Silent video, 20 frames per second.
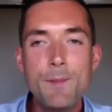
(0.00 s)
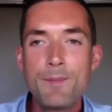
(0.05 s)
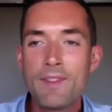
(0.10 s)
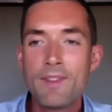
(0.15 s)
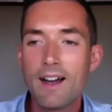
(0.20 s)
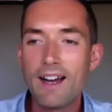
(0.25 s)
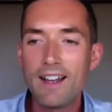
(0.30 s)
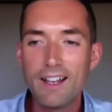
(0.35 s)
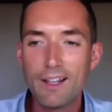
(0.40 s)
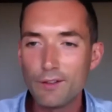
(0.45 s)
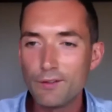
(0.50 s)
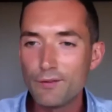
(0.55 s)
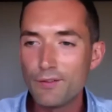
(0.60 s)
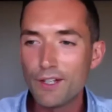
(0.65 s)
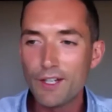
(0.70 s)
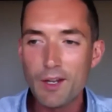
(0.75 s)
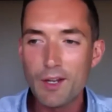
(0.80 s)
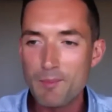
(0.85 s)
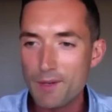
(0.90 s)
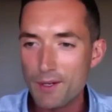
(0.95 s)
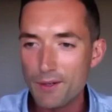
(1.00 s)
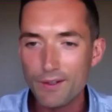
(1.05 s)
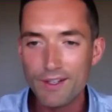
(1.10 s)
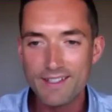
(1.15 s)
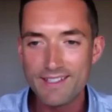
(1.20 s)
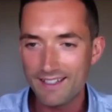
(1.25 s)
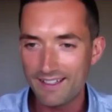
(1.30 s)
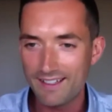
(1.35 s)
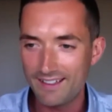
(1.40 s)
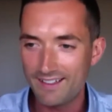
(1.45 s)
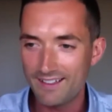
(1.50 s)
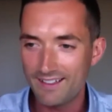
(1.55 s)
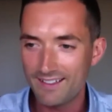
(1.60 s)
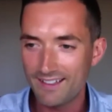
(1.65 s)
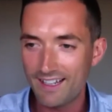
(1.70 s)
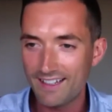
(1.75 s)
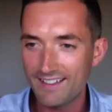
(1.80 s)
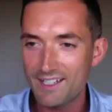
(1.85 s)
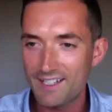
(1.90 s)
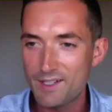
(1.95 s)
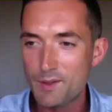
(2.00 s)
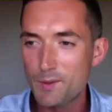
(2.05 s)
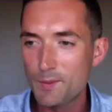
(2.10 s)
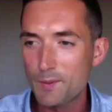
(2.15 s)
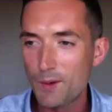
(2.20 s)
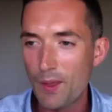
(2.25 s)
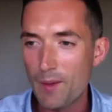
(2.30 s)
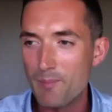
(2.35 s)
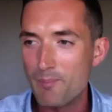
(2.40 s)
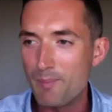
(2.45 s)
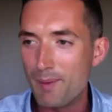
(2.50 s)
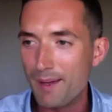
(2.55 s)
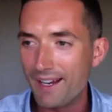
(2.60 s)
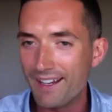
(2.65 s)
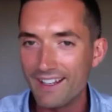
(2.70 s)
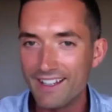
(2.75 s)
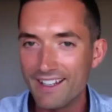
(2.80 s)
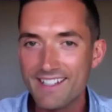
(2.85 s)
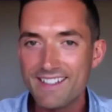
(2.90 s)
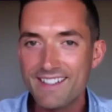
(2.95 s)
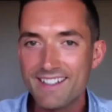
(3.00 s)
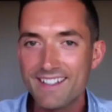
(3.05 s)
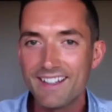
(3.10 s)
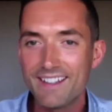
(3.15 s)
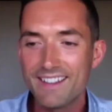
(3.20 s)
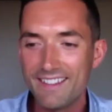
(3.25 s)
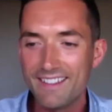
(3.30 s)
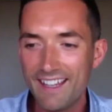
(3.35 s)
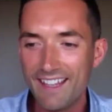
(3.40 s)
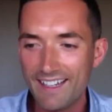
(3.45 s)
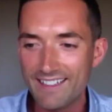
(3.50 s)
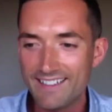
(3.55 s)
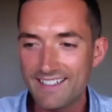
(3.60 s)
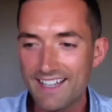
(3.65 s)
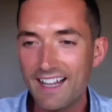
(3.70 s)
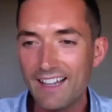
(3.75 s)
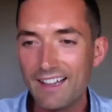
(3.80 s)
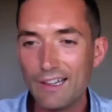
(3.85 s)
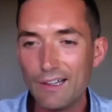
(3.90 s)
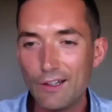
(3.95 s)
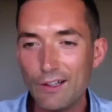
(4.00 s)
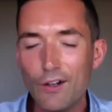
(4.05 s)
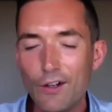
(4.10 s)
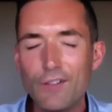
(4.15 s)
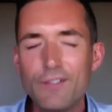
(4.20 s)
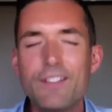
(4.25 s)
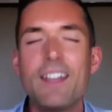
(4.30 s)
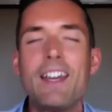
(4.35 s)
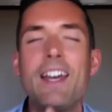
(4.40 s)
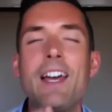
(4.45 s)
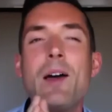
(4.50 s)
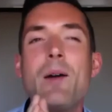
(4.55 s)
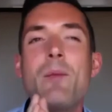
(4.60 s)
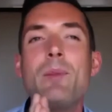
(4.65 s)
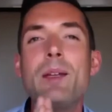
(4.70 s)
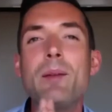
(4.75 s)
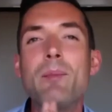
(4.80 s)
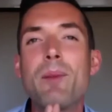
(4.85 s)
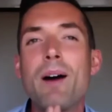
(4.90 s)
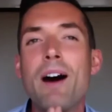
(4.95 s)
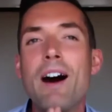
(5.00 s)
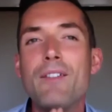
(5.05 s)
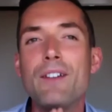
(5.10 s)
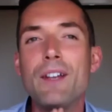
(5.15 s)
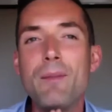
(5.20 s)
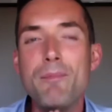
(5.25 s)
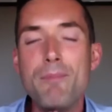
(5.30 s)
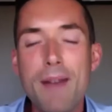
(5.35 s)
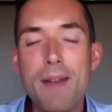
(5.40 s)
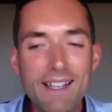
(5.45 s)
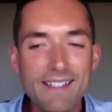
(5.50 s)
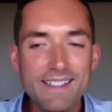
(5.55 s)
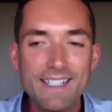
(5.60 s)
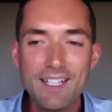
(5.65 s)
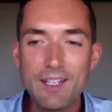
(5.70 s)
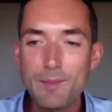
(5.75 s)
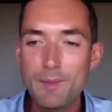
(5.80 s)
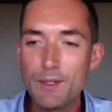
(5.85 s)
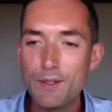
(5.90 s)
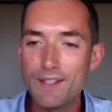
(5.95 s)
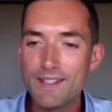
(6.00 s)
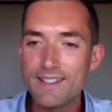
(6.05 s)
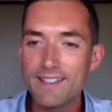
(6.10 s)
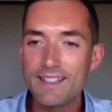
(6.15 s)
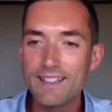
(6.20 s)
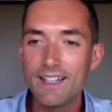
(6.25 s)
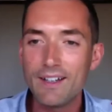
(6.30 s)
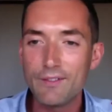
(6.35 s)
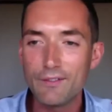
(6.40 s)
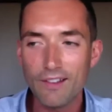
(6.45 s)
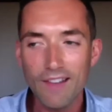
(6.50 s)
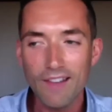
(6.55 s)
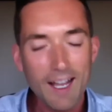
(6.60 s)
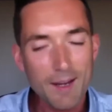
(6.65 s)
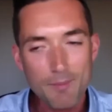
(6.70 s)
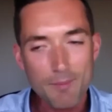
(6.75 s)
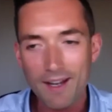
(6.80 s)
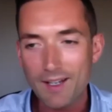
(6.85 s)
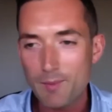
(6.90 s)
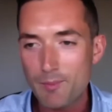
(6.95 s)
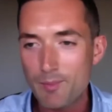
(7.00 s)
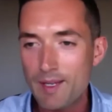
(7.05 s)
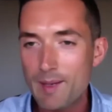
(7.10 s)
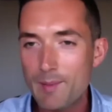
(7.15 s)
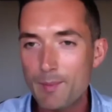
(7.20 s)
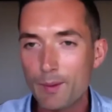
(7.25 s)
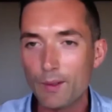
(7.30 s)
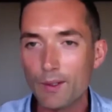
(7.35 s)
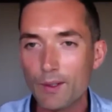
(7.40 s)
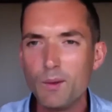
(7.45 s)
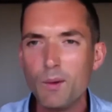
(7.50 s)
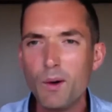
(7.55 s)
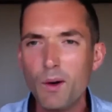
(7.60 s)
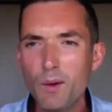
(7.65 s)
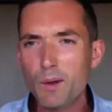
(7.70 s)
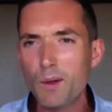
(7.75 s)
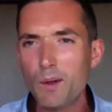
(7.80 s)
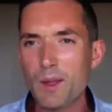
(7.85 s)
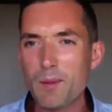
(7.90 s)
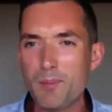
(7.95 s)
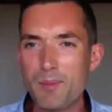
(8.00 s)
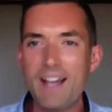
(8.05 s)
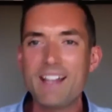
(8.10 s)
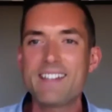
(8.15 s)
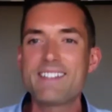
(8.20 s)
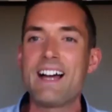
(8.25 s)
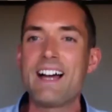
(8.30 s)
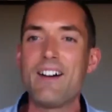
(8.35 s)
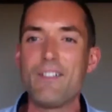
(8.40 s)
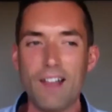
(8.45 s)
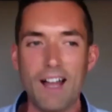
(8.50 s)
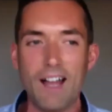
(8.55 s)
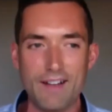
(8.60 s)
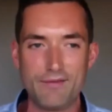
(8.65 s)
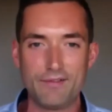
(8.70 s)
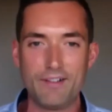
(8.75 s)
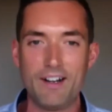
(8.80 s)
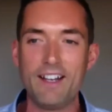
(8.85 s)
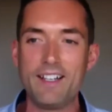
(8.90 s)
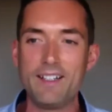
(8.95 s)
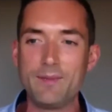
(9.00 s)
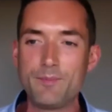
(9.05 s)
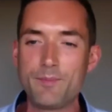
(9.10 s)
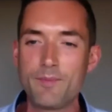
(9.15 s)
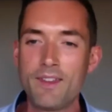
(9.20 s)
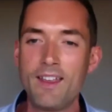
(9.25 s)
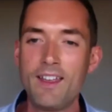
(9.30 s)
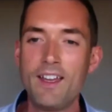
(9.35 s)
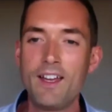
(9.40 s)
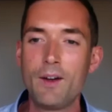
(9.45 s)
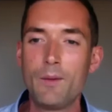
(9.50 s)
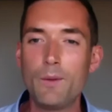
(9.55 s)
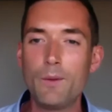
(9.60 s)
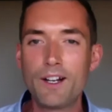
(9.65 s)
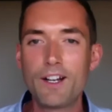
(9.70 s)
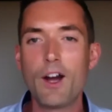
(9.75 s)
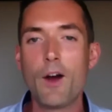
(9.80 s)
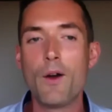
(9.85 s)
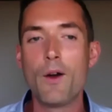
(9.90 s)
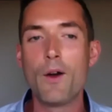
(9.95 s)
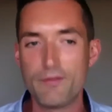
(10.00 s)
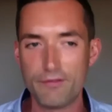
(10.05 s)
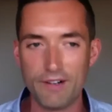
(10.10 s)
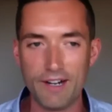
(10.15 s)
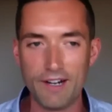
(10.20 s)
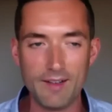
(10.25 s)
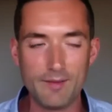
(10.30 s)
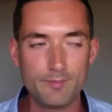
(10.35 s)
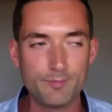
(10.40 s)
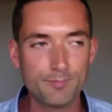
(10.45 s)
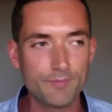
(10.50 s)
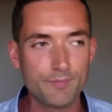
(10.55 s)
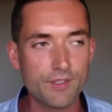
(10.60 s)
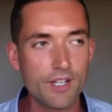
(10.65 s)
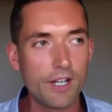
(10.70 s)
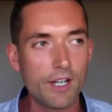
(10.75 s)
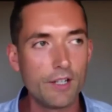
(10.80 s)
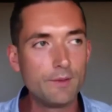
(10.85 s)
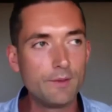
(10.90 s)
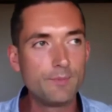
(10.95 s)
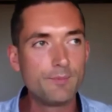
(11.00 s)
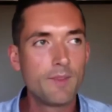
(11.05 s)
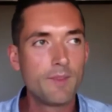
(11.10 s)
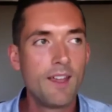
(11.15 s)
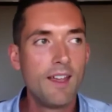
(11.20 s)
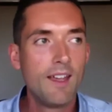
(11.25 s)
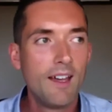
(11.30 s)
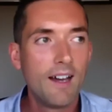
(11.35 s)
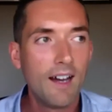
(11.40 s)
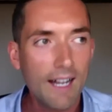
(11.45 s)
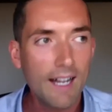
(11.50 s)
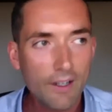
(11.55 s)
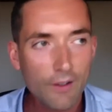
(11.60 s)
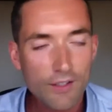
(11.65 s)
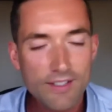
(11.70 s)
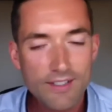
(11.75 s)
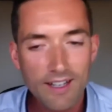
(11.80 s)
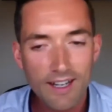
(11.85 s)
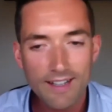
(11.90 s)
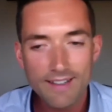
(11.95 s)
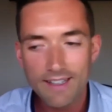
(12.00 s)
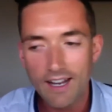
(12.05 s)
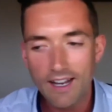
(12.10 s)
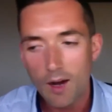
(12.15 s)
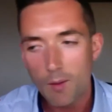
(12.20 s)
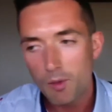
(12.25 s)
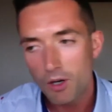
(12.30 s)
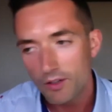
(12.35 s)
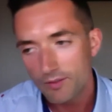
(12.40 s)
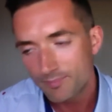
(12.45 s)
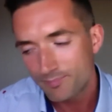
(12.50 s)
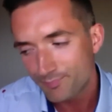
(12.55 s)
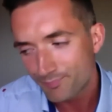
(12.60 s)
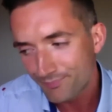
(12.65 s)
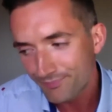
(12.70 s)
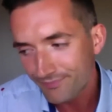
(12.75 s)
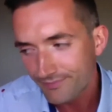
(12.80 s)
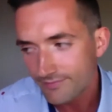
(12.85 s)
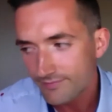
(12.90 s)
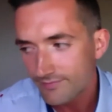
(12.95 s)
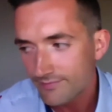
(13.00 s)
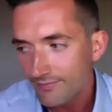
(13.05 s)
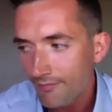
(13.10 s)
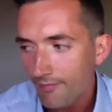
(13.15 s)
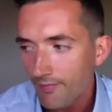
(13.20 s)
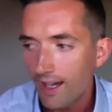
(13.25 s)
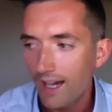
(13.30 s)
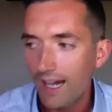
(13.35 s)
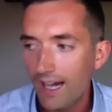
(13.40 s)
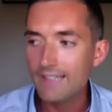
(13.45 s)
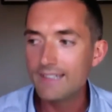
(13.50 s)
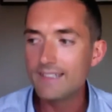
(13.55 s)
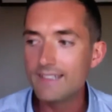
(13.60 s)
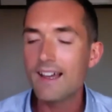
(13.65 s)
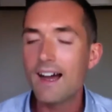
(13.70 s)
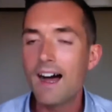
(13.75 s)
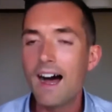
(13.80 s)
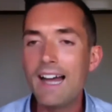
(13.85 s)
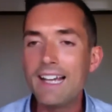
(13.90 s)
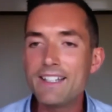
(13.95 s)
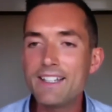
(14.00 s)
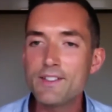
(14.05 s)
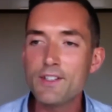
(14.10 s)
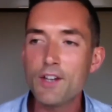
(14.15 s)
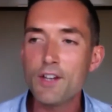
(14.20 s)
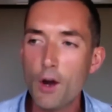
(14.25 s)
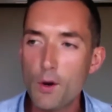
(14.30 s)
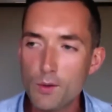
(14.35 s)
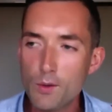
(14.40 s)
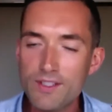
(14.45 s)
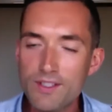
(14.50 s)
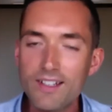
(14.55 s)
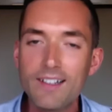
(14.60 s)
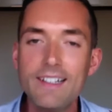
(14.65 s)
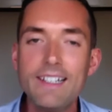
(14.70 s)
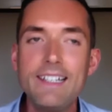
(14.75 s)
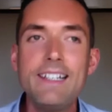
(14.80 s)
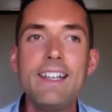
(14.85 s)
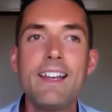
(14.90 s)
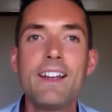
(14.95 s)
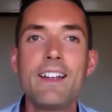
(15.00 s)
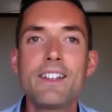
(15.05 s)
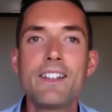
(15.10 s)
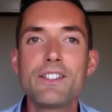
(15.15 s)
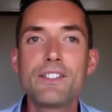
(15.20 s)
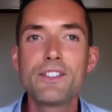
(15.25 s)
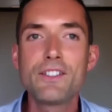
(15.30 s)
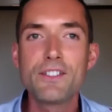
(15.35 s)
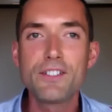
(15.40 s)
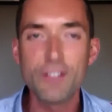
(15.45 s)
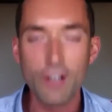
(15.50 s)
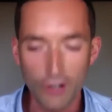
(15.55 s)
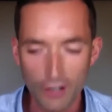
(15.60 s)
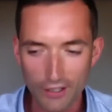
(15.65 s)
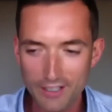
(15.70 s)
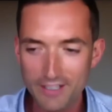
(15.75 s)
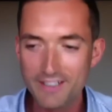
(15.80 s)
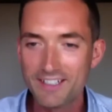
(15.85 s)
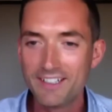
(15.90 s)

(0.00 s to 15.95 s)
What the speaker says: And I love the community. Like, this was one of the biggest things. I loved being part of an amazing community of like-minded people who all want the best out of life, right? We're going for it. So I got started in Arbonne, and I totally sucked.